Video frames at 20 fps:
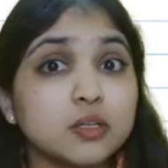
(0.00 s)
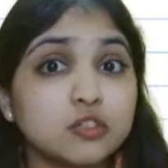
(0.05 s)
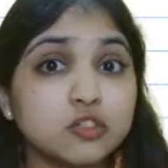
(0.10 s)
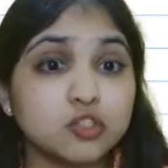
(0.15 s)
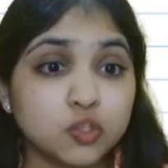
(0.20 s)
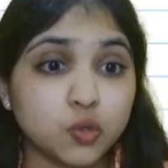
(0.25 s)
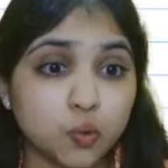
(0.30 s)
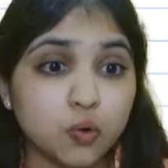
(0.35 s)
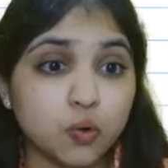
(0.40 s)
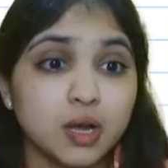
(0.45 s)

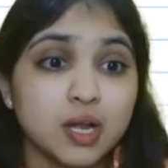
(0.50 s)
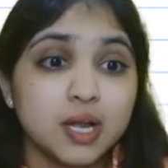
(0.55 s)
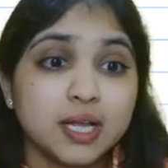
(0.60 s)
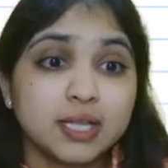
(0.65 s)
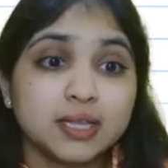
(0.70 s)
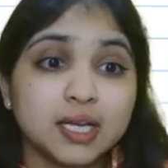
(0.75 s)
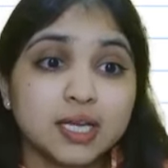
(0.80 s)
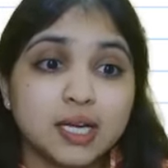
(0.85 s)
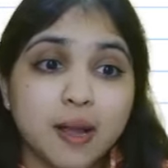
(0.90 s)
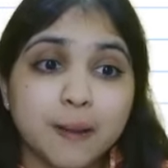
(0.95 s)
So,
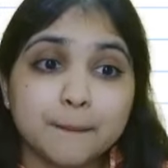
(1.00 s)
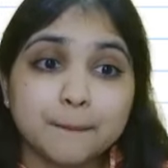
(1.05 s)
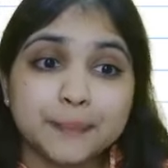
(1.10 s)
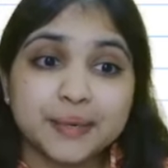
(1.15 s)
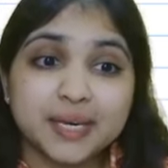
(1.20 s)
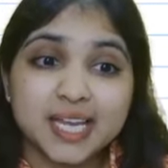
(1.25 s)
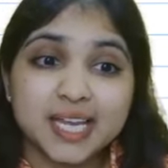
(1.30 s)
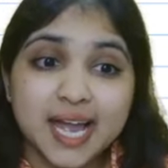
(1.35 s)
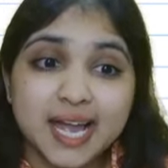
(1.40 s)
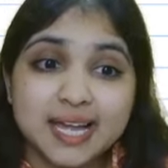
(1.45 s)
the
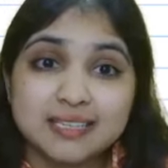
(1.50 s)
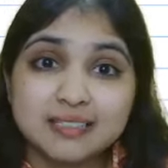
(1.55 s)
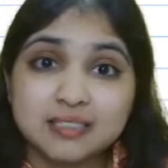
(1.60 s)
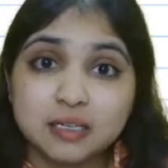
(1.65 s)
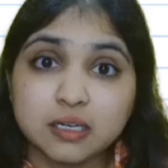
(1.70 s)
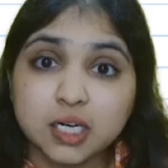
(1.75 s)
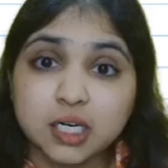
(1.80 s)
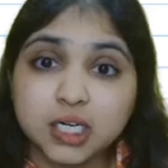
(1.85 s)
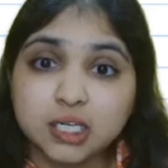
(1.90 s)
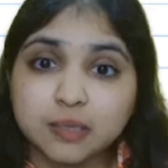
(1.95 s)
company has
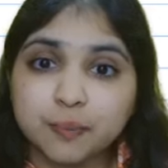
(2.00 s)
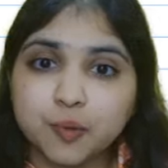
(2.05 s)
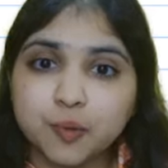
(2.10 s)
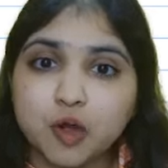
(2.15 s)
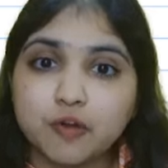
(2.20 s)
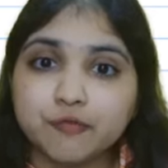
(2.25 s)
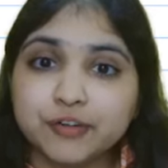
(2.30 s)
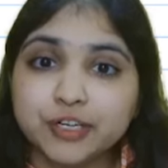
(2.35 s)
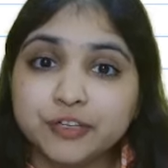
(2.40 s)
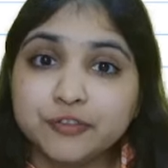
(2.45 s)
earned
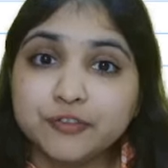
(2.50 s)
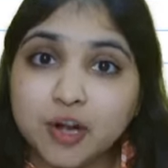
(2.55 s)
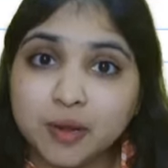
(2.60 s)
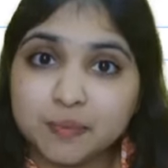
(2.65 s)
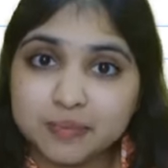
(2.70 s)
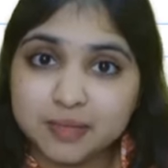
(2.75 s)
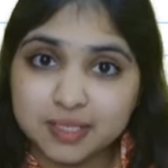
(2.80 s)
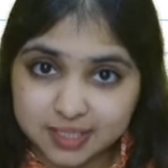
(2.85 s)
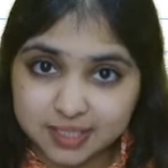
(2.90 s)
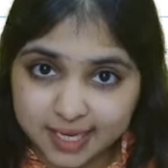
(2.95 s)
profit from
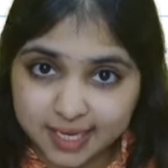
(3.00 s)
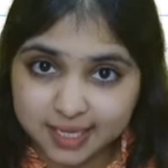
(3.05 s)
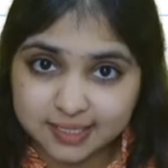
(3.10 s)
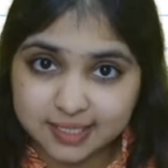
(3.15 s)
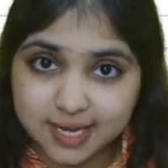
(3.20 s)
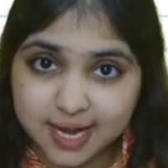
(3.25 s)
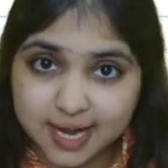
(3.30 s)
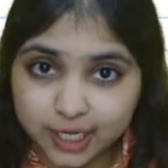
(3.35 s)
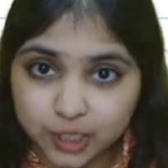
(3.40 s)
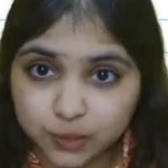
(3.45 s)
the
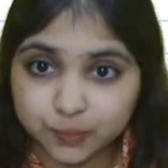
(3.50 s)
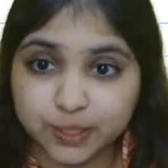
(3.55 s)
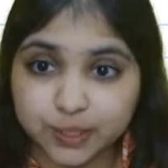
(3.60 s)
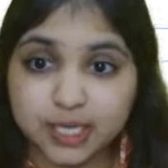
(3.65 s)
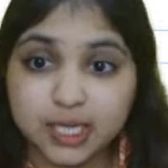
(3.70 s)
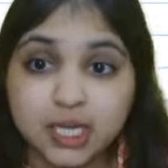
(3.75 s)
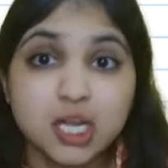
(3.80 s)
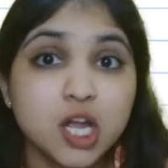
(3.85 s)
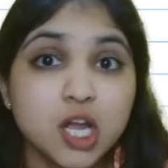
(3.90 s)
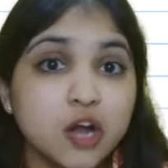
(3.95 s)
CSR
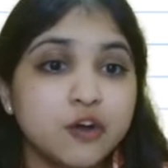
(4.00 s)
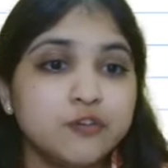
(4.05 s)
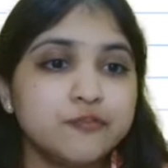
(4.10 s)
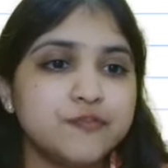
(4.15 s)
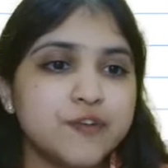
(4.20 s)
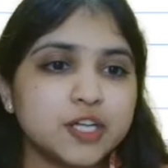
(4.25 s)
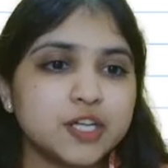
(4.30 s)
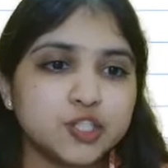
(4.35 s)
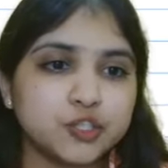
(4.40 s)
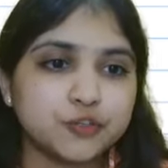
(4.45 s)
activity.
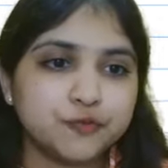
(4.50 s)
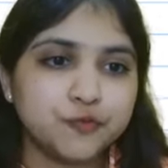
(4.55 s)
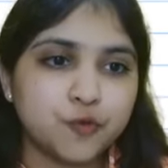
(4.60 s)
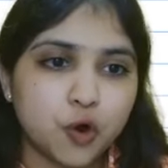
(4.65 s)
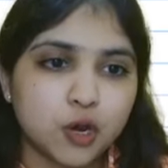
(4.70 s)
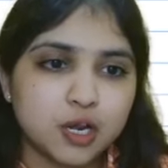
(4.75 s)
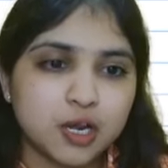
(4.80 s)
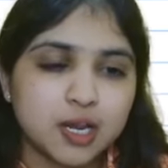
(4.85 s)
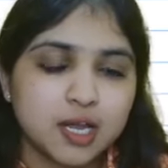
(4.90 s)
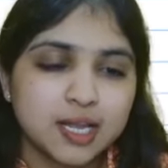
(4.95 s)
First of
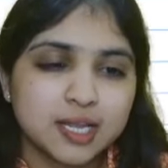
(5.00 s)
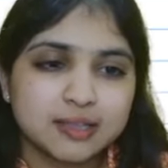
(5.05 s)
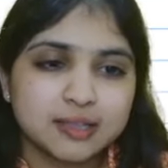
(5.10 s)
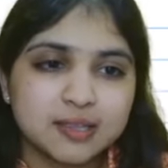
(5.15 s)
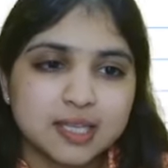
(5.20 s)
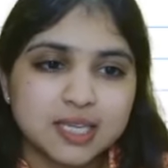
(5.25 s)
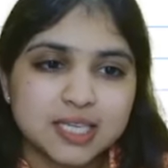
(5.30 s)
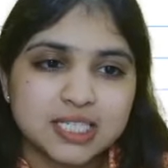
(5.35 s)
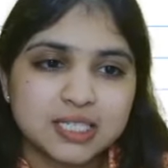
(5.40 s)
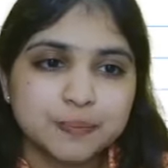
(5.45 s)
all,
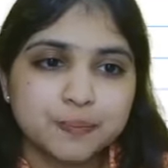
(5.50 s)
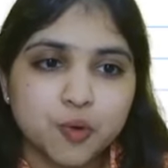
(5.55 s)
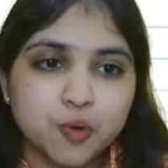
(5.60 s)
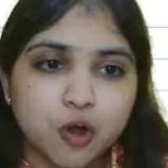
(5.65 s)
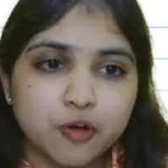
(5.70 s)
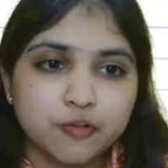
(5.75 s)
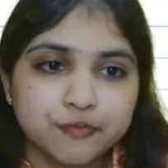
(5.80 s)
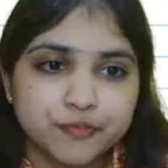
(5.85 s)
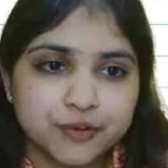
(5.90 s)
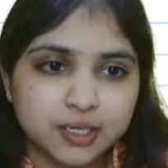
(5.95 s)
this
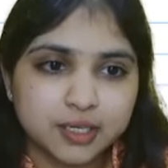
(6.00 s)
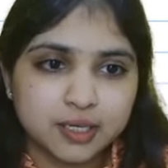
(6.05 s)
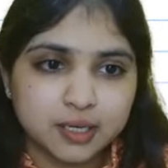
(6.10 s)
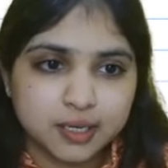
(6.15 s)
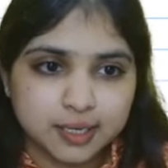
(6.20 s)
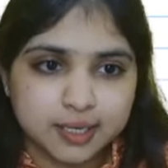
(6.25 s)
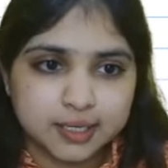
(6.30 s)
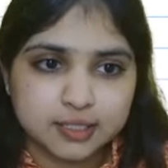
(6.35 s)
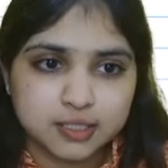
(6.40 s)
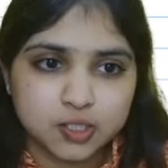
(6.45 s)
profit
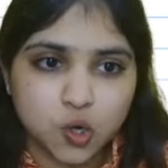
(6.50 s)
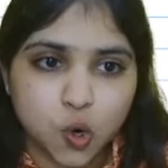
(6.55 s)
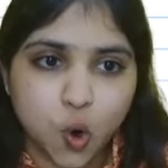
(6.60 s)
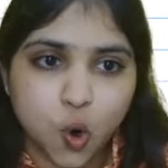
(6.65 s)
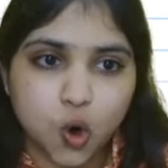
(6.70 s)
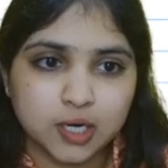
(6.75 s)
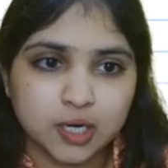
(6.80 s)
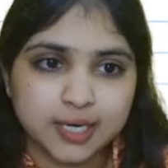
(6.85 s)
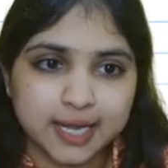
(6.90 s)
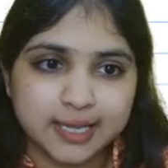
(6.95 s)
is
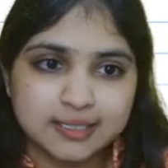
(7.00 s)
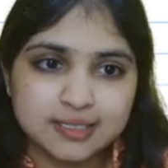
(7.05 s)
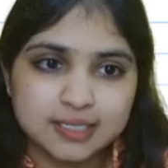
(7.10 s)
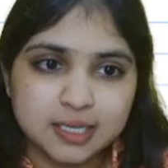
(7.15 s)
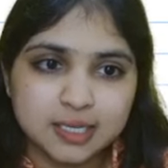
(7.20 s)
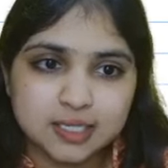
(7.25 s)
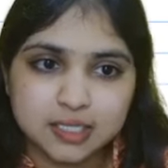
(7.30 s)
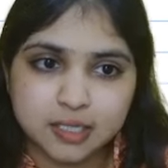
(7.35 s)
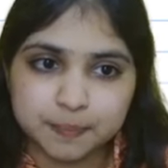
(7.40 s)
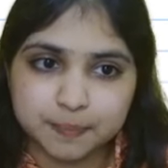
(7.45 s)
called as
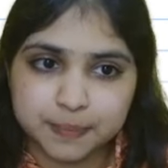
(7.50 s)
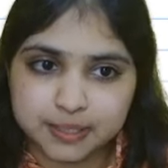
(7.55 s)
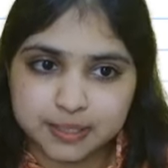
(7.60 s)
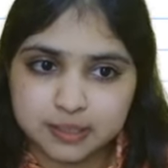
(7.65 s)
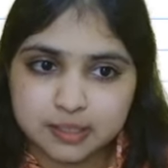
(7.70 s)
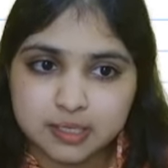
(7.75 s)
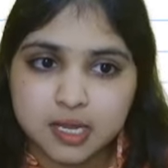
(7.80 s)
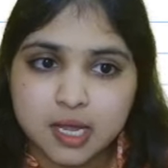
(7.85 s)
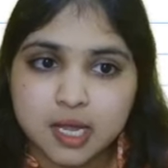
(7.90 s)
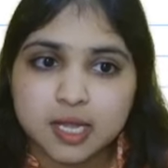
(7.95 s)

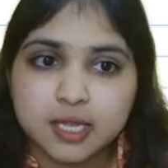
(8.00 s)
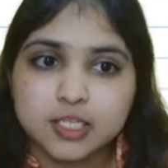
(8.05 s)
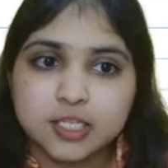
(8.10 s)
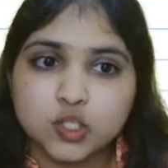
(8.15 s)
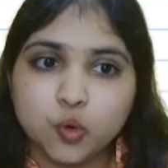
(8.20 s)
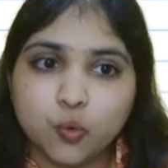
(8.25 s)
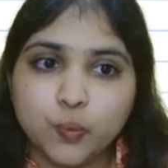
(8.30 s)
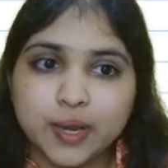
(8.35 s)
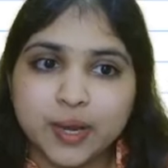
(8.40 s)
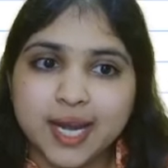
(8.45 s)
surplus.
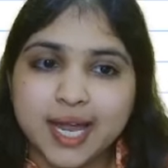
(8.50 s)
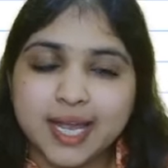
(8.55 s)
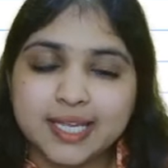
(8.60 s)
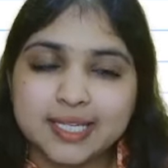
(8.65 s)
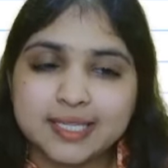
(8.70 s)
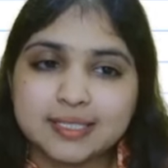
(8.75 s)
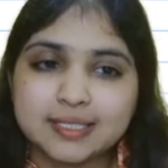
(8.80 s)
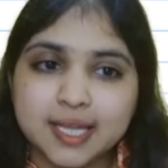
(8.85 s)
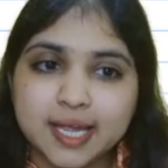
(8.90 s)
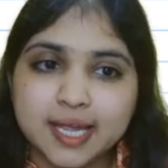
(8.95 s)
So, when
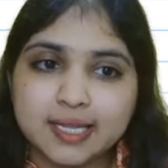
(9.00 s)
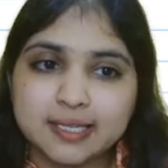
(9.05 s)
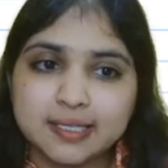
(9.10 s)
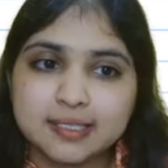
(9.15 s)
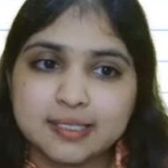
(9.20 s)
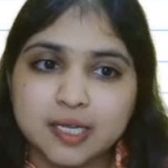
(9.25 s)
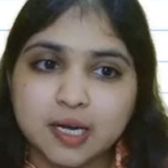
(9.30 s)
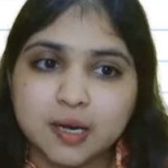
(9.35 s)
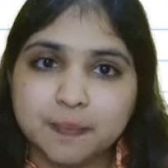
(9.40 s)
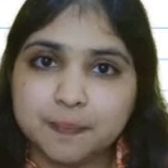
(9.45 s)
I say
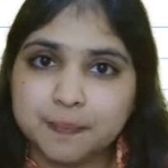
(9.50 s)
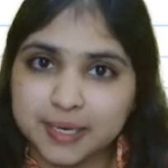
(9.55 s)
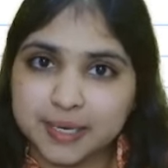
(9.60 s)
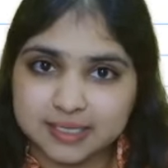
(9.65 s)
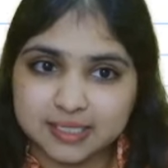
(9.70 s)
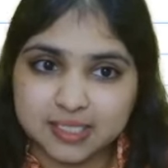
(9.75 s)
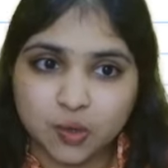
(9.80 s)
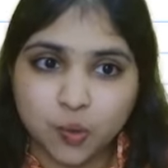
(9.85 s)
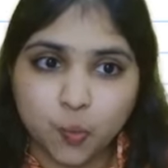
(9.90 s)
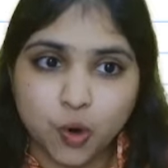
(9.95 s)

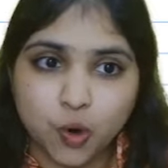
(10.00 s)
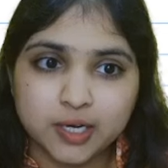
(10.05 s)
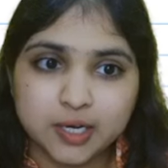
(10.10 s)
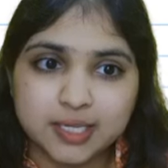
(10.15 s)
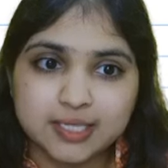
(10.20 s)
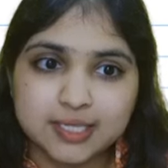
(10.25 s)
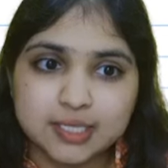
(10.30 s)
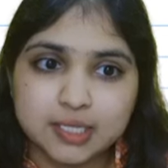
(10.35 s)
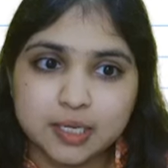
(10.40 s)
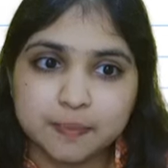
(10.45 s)
surplus, what
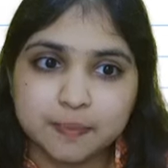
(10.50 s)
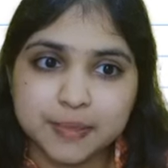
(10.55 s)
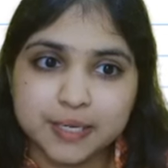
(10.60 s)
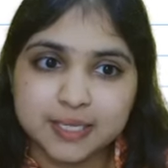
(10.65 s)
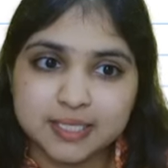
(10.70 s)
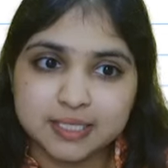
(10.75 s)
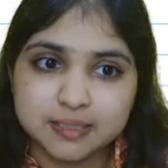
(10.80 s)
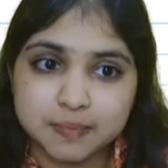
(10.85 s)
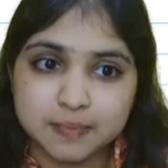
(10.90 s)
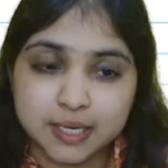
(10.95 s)
does
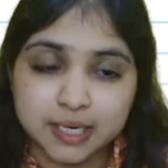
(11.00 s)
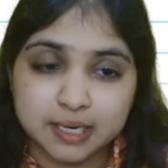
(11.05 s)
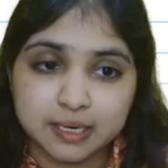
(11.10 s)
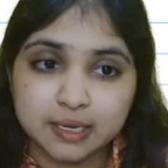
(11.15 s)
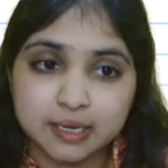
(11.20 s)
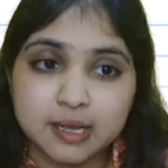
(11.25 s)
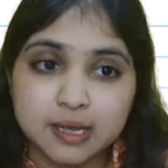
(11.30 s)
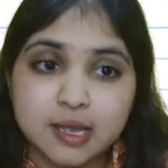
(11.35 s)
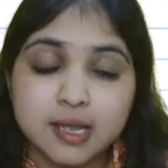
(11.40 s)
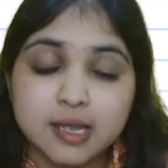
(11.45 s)
surplus mean?